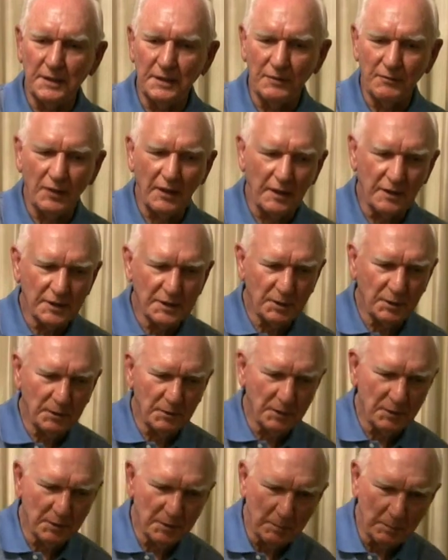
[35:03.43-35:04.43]
in the
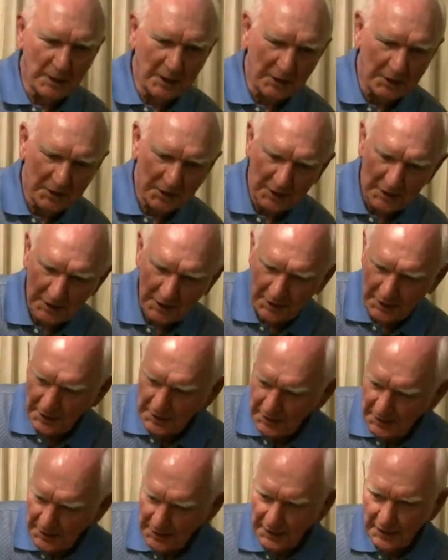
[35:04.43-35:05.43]
foxhole on the beach. It
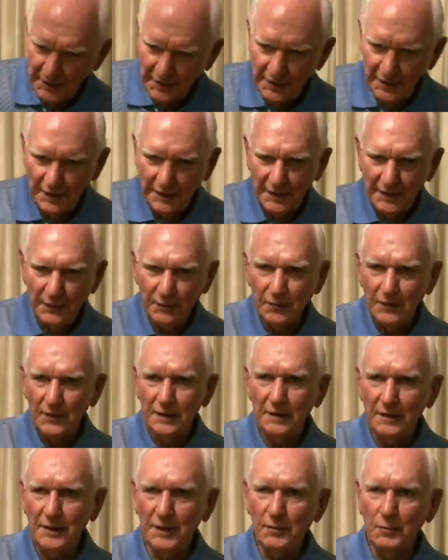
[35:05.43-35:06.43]

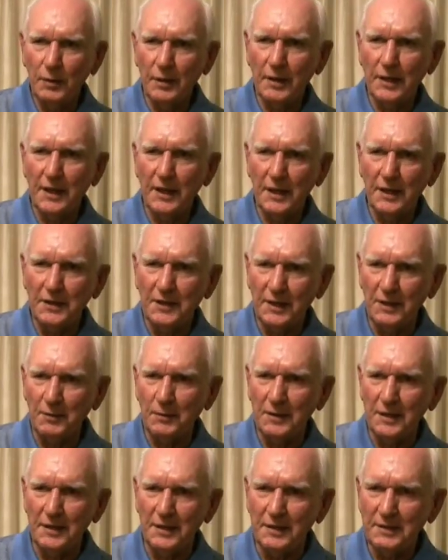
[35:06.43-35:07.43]
hmm. didn't work out that
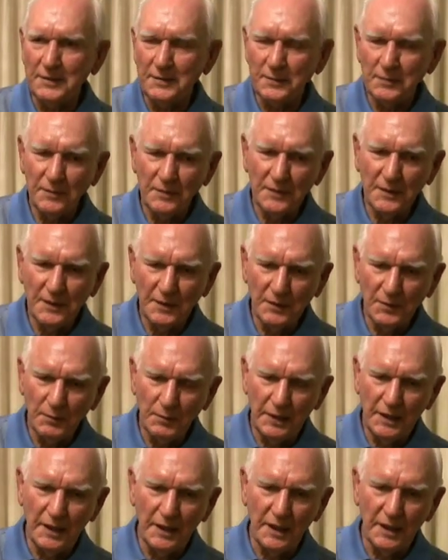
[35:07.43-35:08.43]
way.
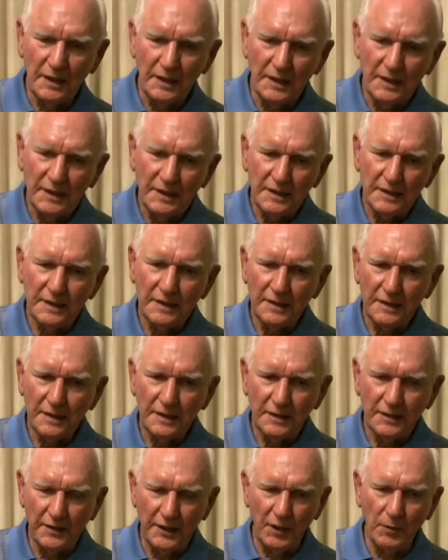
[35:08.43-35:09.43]
We got,
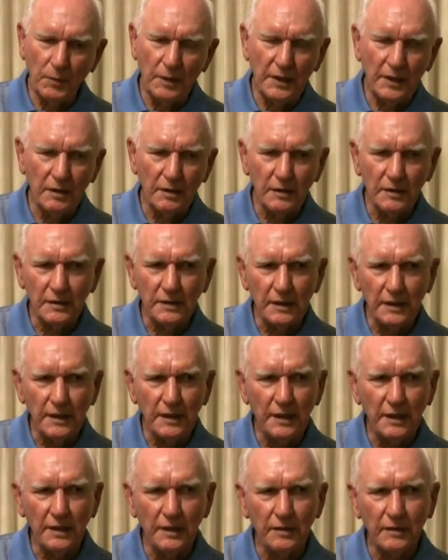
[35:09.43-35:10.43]
they went on,
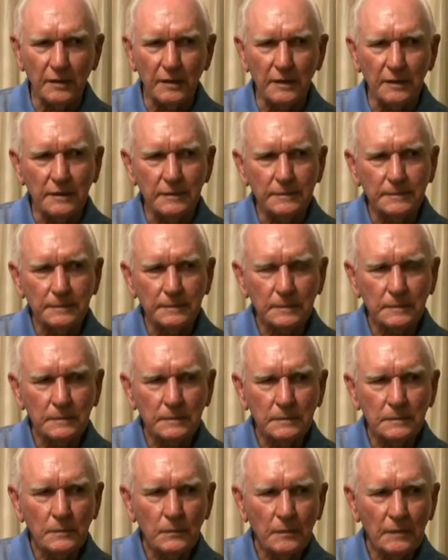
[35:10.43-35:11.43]
in on,
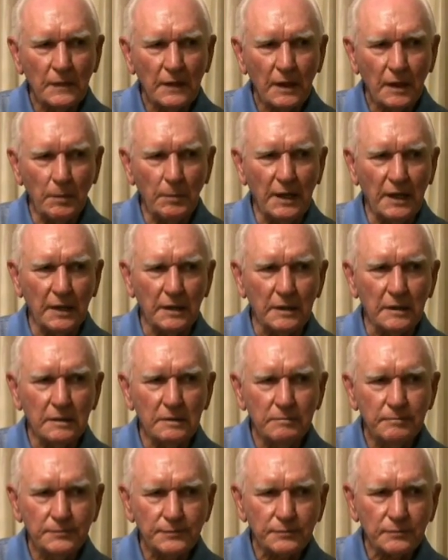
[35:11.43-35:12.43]
about
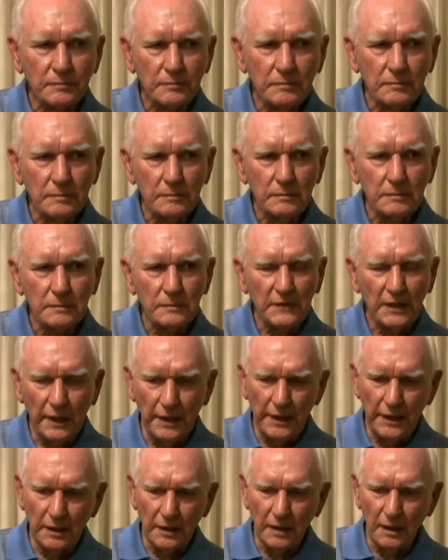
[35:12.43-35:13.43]

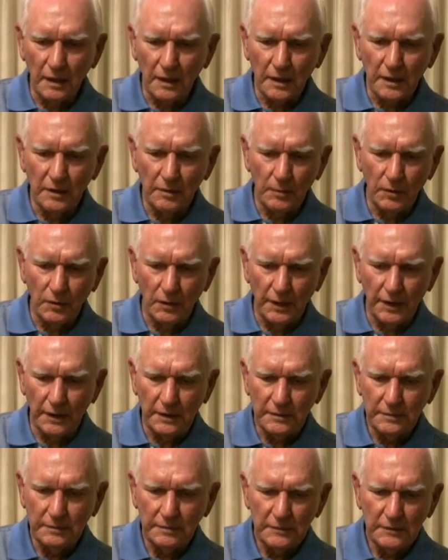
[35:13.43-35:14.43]
8 o'clock in the
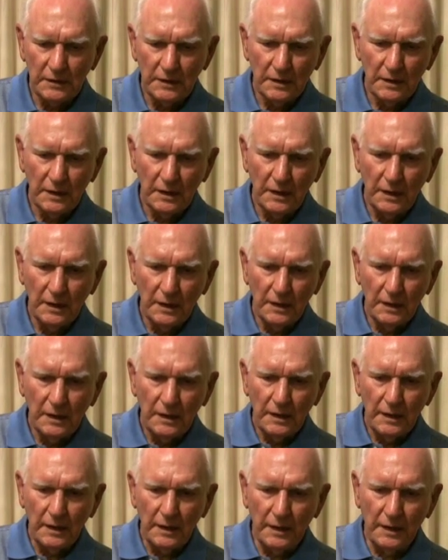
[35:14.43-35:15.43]
morning.
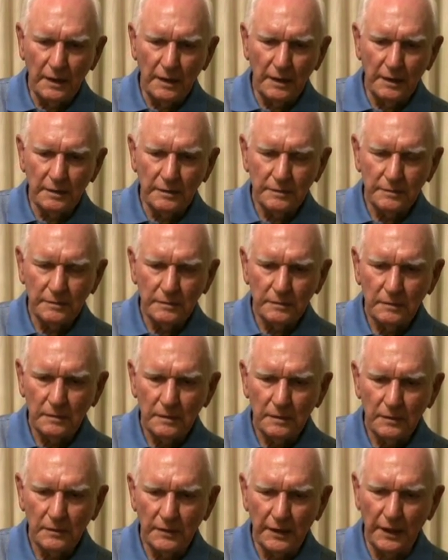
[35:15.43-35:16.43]
And
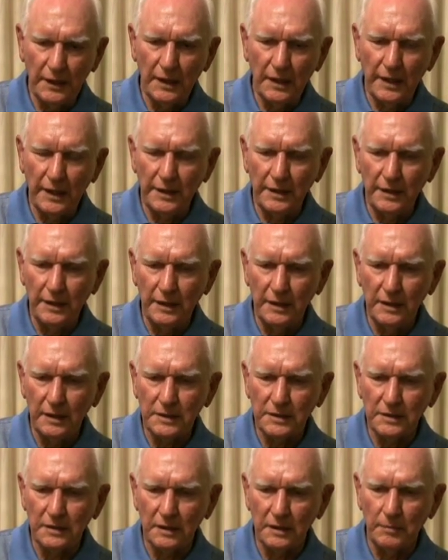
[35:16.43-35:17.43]
they landed
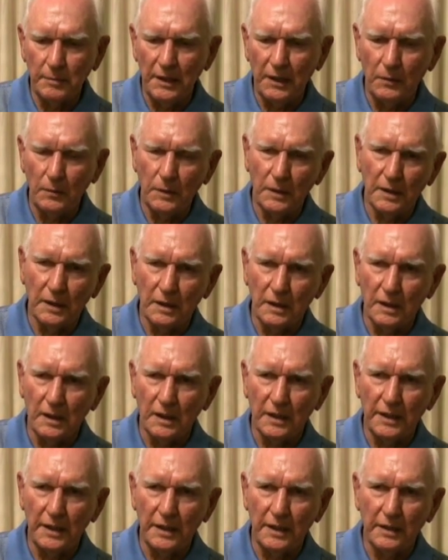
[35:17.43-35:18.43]
us at about 1
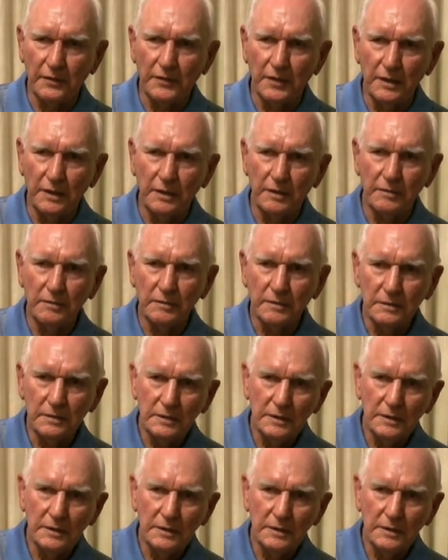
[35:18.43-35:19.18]
o'clock in the afternoon.